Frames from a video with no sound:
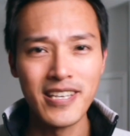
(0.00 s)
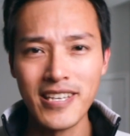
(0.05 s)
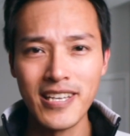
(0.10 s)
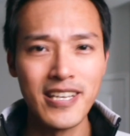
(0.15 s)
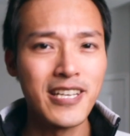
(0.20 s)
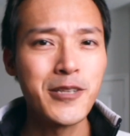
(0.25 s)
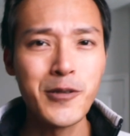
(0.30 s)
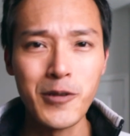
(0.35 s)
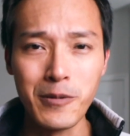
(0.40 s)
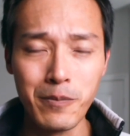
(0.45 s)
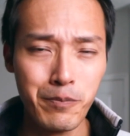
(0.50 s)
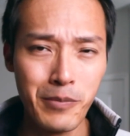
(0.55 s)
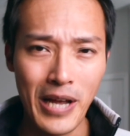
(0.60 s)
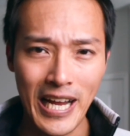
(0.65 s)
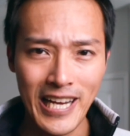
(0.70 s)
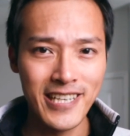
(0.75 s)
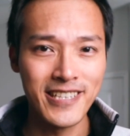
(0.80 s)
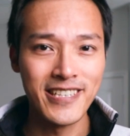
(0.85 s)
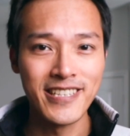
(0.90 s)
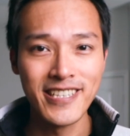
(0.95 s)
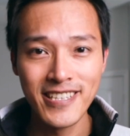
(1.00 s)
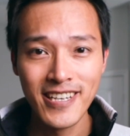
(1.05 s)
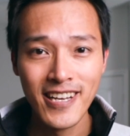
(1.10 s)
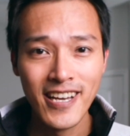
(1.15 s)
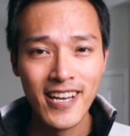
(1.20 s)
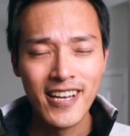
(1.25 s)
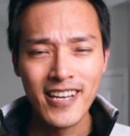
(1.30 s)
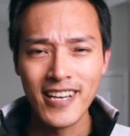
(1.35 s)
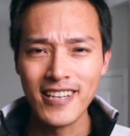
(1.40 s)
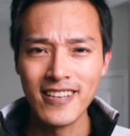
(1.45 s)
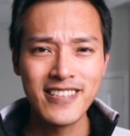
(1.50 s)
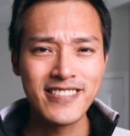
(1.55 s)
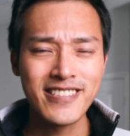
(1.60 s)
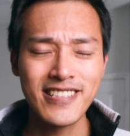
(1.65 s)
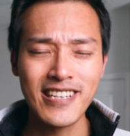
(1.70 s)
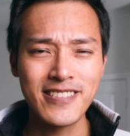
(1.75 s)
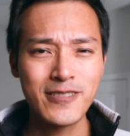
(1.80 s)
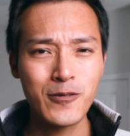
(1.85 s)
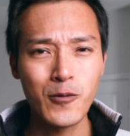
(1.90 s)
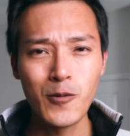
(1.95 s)
into a banger. At least
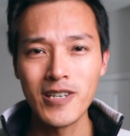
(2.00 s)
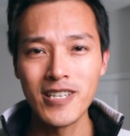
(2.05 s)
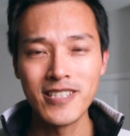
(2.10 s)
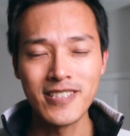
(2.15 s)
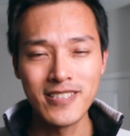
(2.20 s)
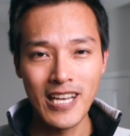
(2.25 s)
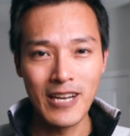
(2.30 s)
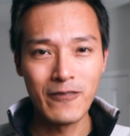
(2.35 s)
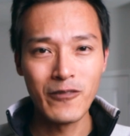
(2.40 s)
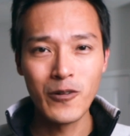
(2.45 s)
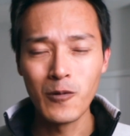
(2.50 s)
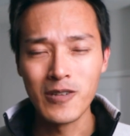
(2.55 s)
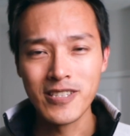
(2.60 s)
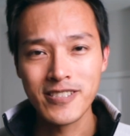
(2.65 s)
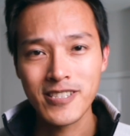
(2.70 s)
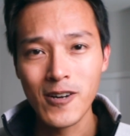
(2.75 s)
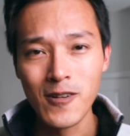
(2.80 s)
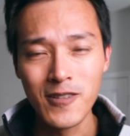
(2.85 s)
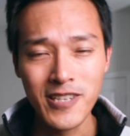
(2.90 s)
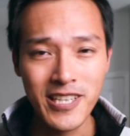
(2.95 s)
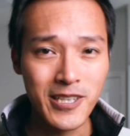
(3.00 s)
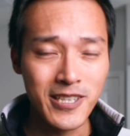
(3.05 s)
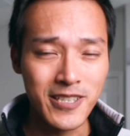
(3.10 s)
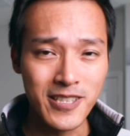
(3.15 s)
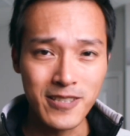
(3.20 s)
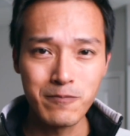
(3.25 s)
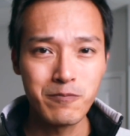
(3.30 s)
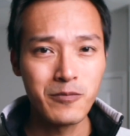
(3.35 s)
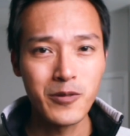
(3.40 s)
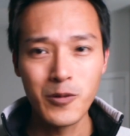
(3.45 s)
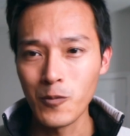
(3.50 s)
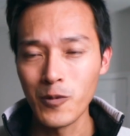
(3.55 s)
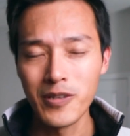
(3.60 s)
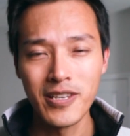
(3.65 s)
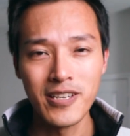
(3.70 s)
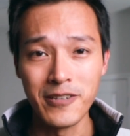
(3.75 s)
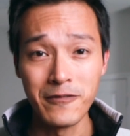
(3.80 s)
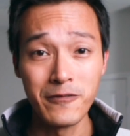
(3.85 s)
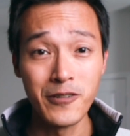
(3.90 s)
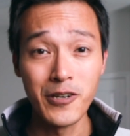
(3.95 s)
that's what everyone's calling it with
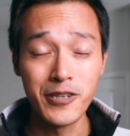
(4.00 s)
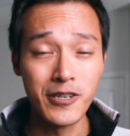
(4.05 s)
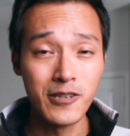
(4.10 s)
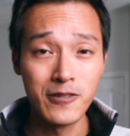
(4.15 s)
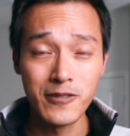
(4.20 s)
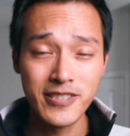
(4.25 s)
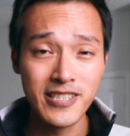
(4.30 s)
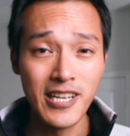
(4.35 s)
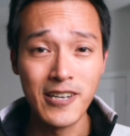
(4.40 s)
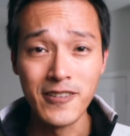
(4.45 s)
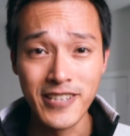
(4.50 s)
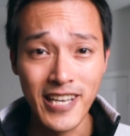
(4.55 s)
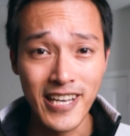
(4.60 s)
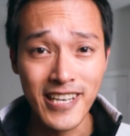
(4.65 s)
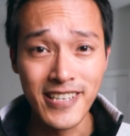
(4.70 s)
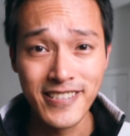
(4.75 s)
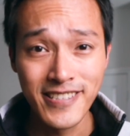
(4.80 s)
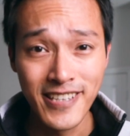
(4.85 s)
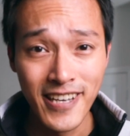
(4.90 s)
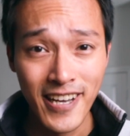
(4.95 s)
their photos nowadays.